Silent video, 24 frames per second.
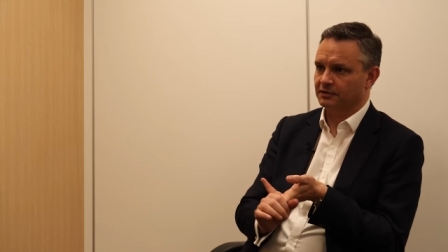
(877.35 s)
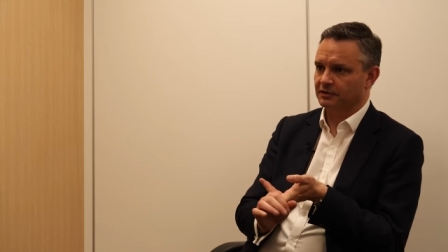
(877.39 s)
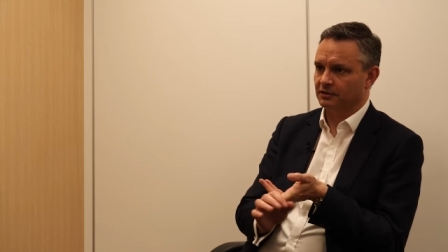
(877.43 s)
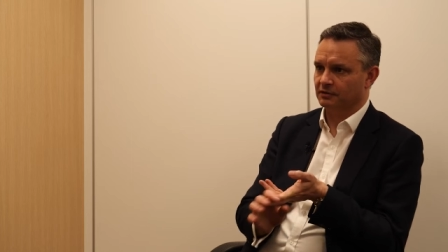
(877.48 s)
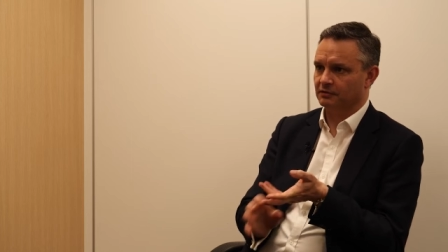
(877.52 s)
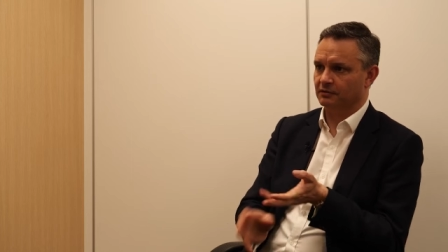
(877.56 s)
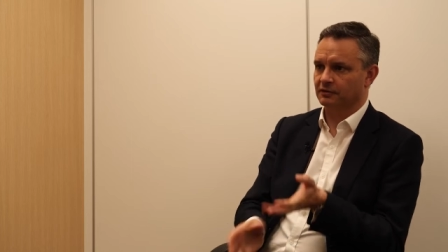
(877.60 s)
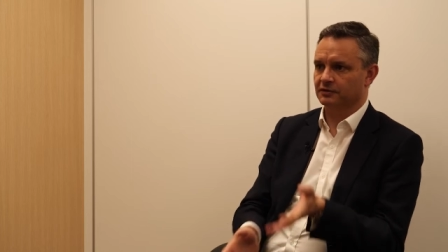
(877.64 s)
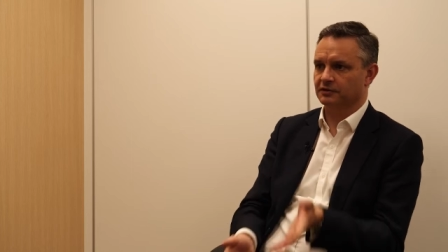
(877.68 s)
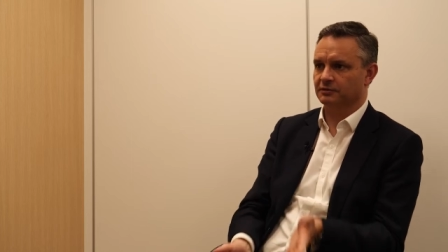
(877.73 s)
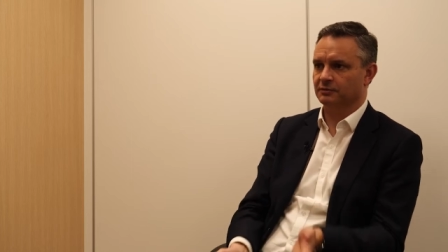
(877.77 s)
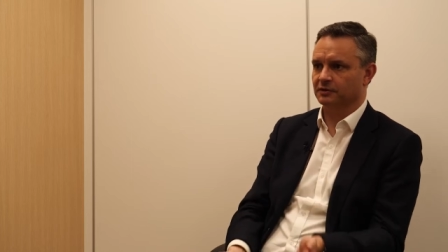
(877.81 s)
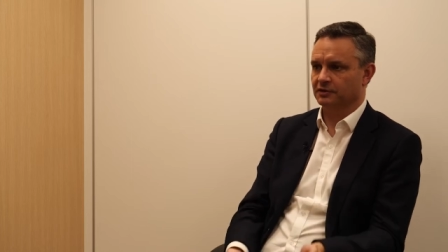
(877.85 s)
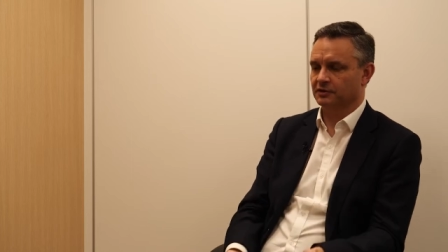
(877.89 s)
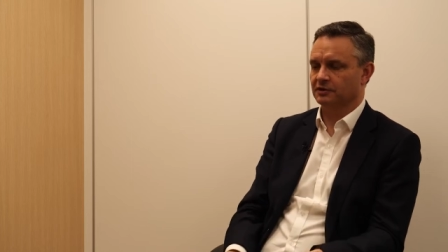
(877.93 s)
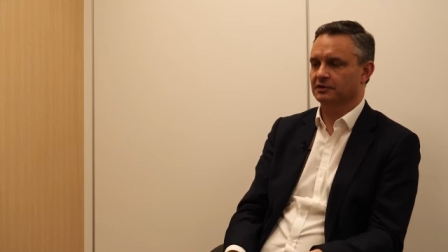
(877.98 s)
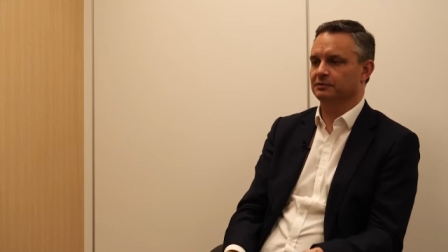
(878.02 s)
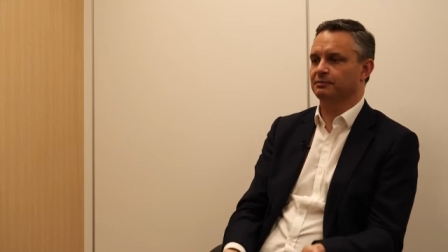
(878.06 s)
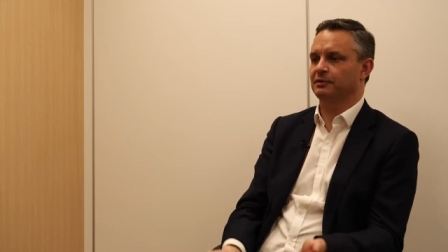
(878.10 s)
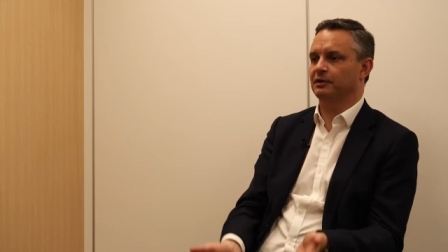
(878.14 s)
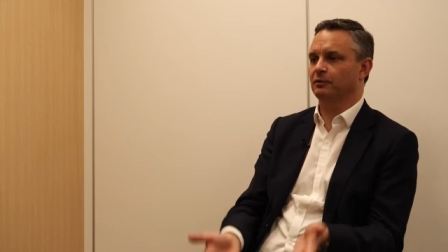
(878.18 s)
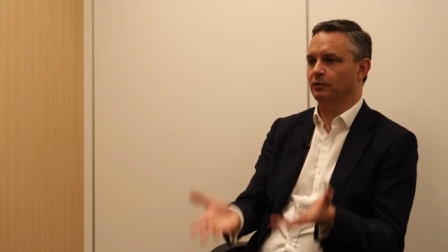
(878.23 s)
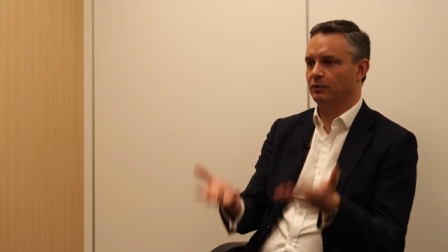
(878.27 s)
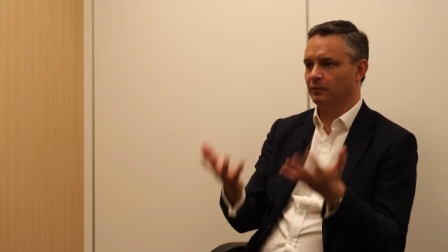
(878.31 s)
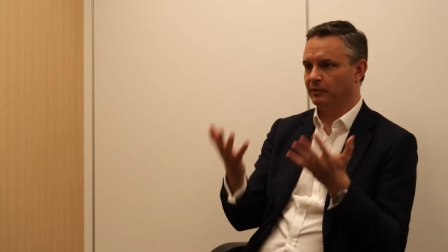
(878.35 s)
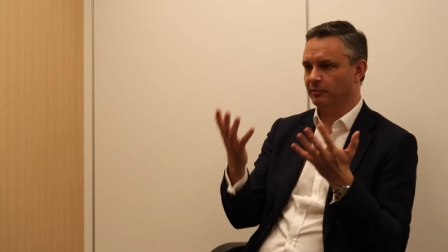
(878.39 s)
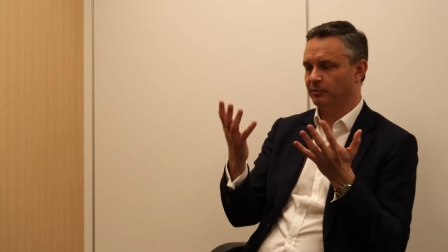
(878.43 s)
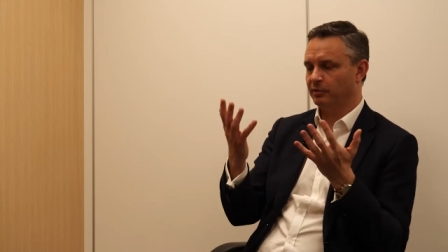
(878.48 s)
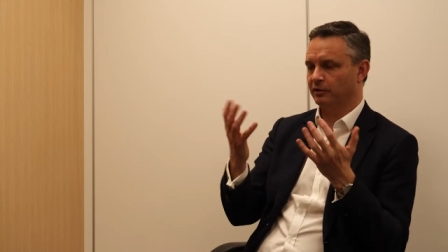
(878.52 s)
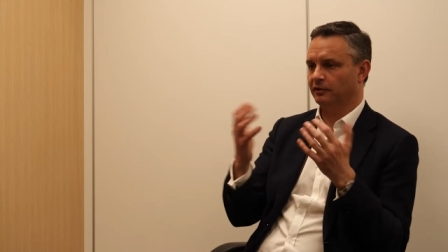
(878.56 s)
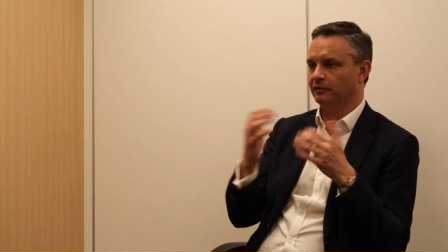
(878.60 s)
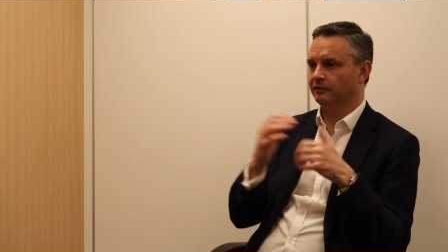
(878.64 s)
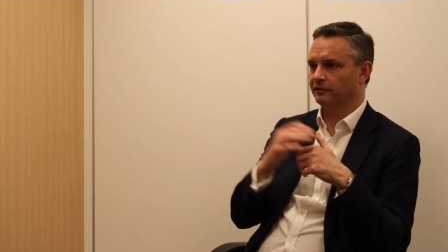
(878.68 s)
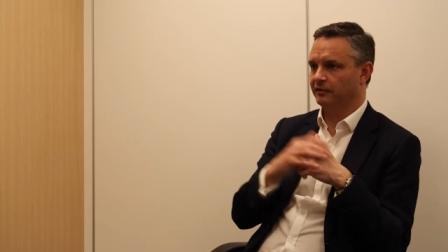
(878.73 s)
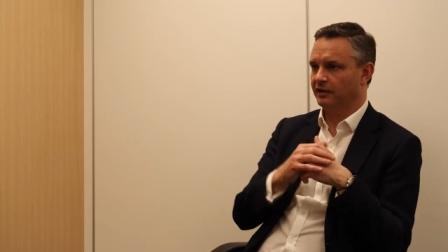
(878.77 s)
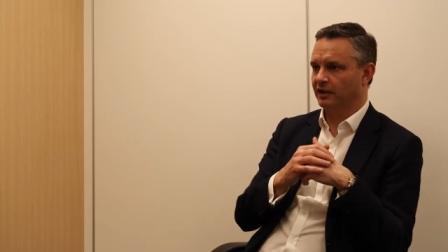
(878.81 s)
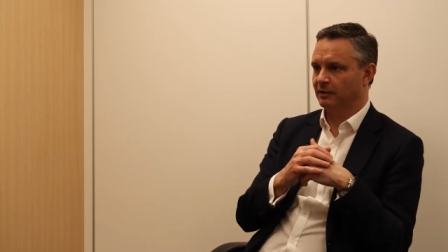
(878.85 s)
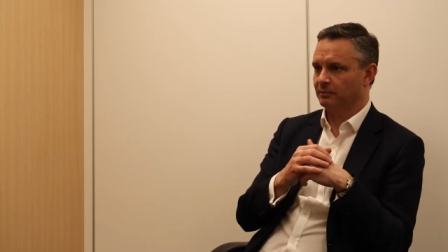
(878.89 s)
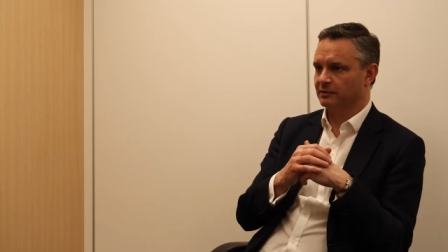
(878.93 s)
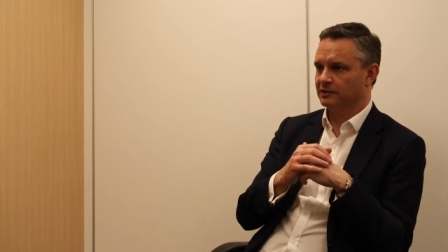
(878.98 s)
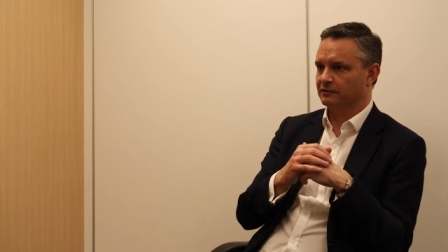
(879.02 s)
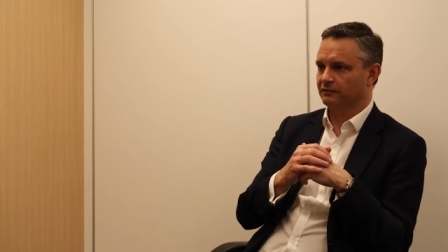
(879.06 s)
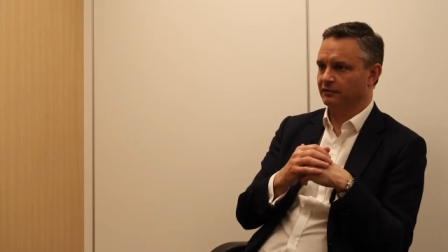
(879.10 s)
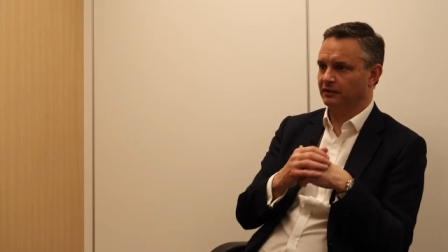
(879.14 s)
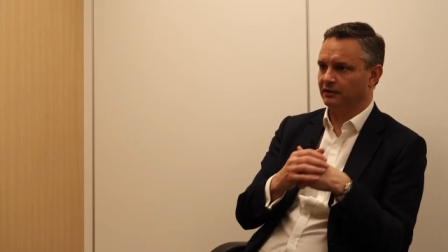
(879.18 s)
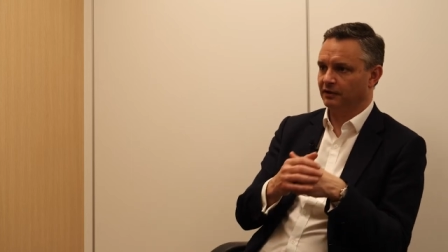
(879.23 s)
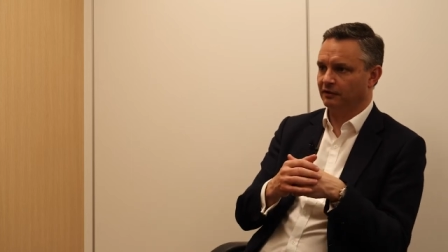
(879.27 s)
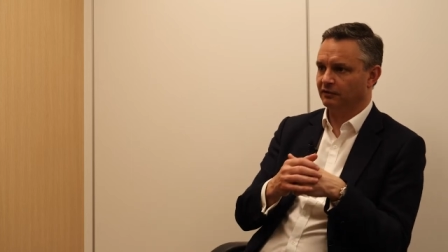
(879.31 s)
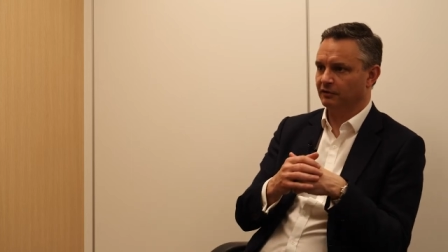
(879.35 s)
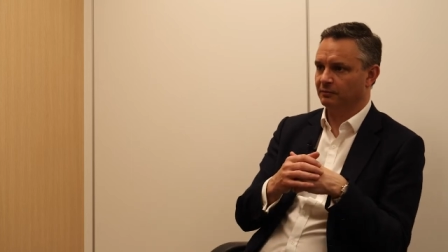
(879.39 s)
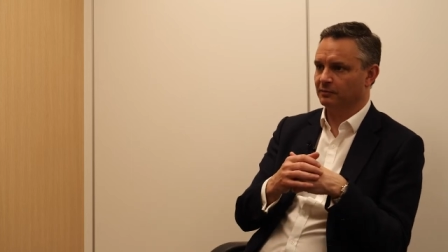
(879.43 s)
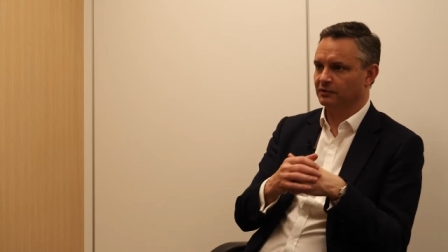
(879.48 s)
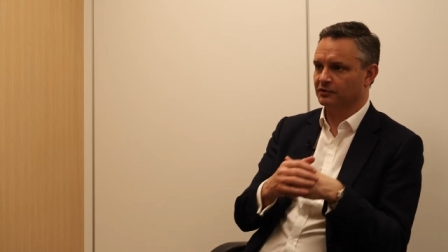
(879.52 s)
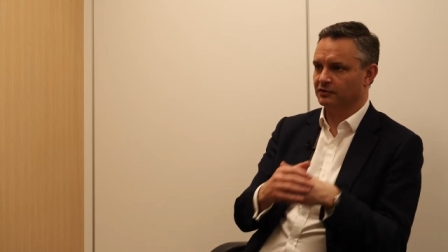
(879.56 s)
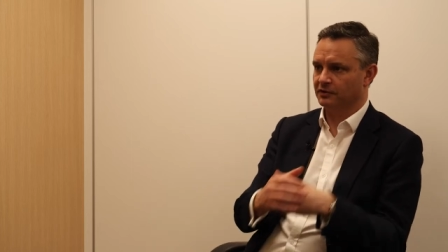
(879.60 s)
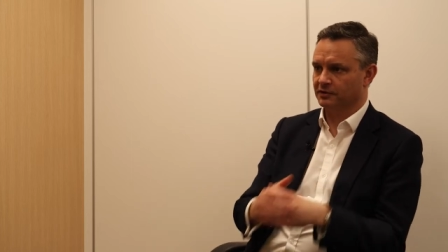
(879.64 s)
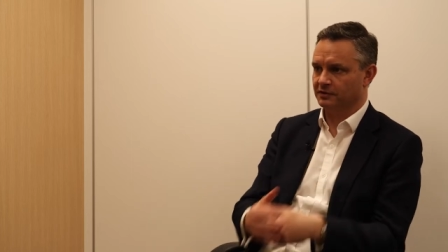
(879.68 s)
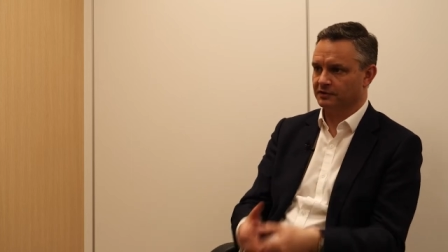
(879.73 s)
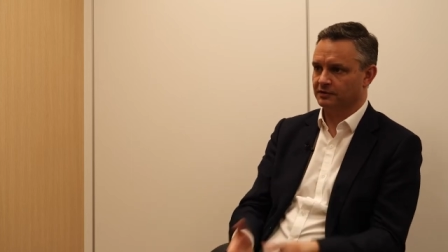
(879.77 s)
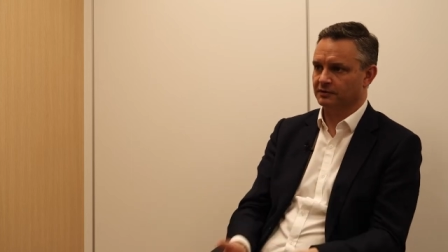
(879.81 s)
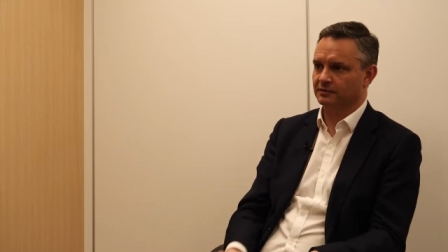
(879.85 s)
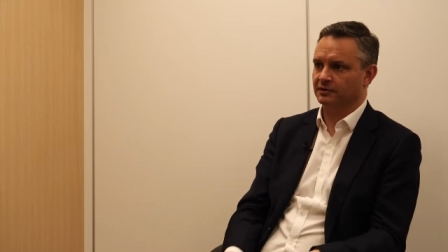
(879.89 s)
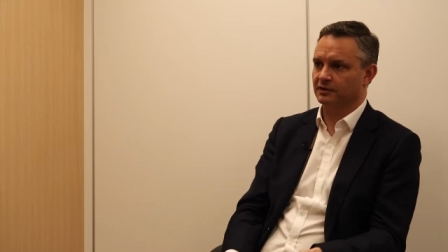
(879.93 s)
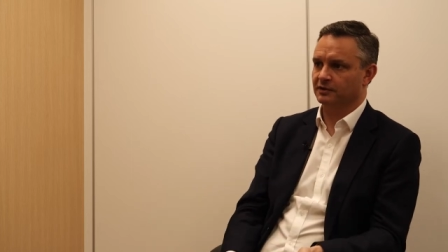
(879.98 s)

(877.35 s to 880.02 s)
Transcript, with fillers: So gross emissions being what we put into the atmosphere, net emissions